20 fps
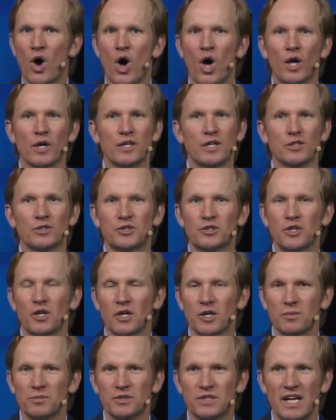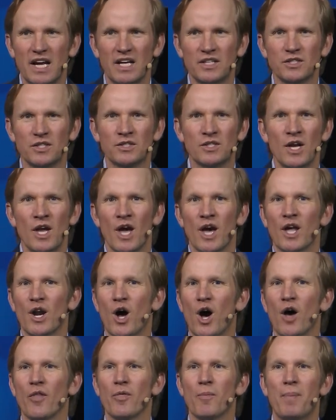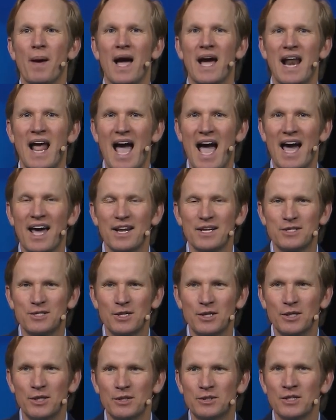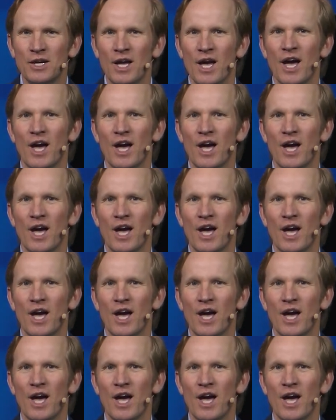all your circumstances and all the bad attitudes